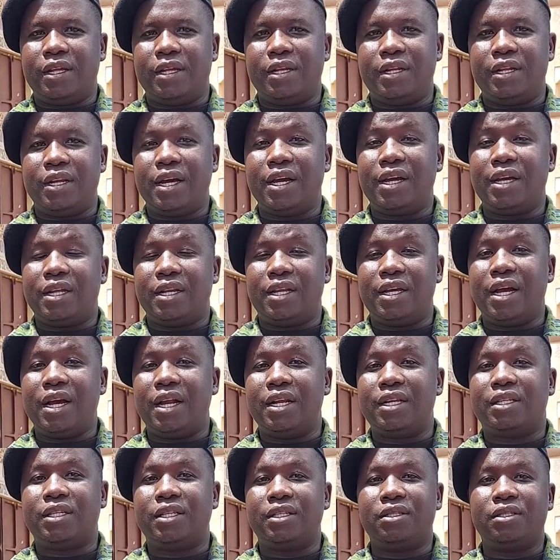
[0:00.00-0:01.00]

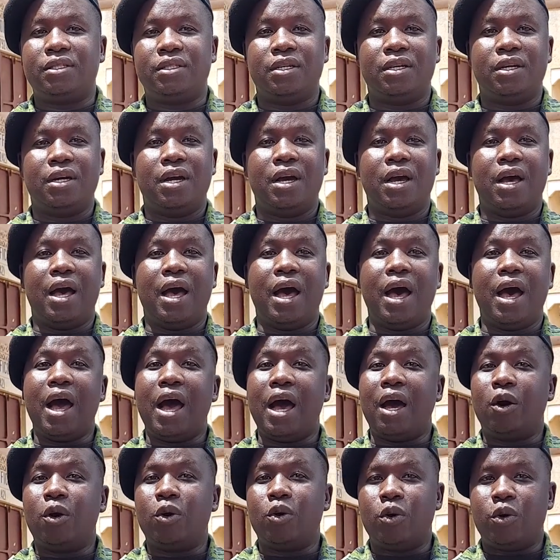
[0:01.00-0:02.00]
illegalities
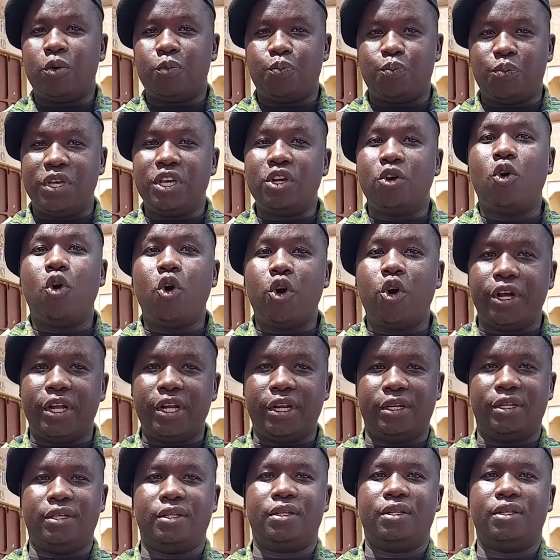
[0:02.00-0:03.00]
are being
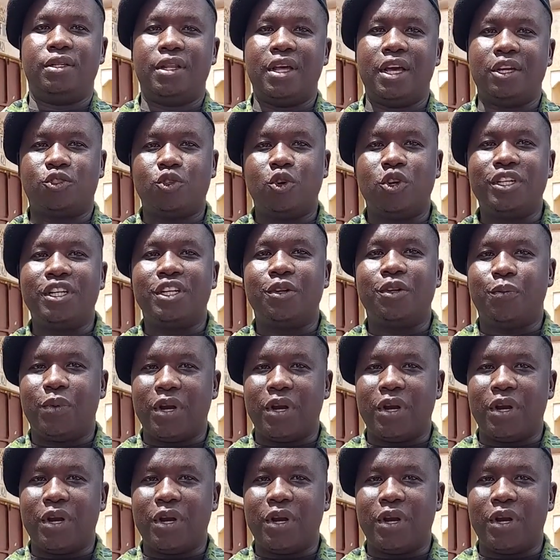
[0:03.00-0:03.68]
hoarded. They are sold in